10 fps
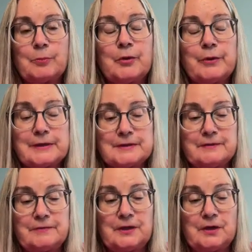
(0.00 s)
Our
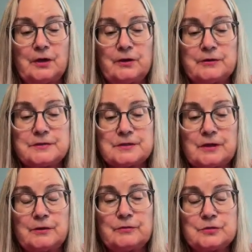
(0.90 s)
proactivity
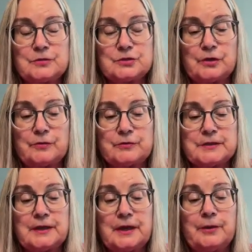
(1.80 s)
also
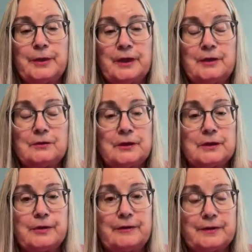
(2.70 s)
shows in how we handle
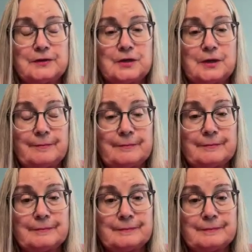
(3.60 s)
a traffic jam.